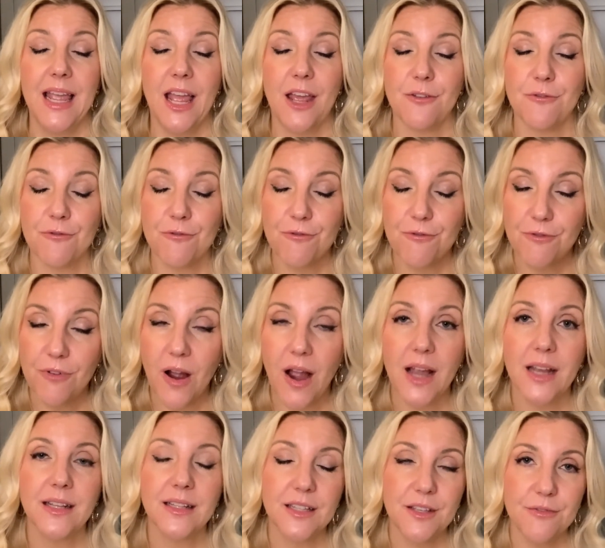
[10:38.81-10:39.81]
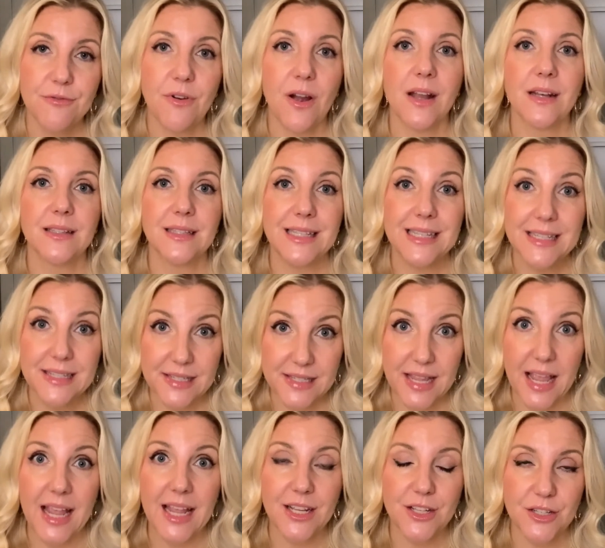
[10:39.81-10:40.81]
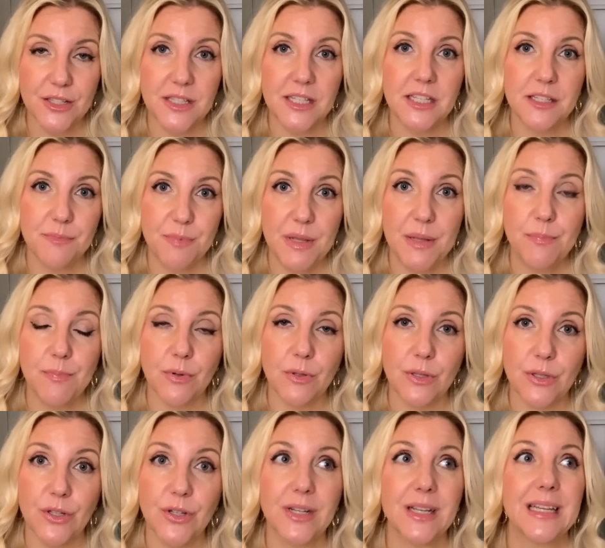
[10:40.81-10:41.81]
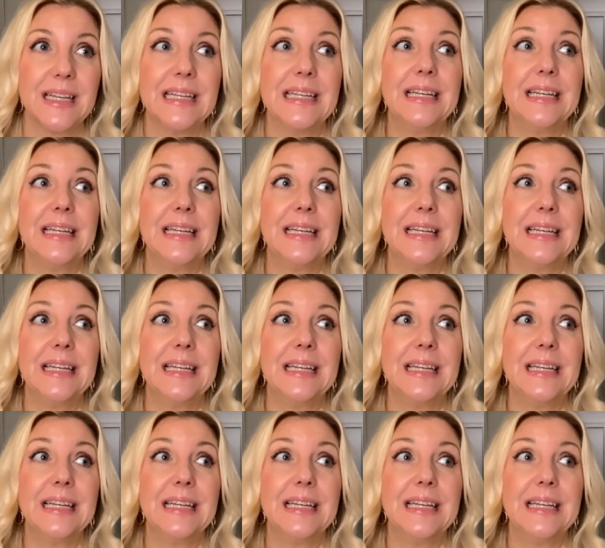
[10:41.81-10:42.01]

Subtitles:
and finally say to these people, look,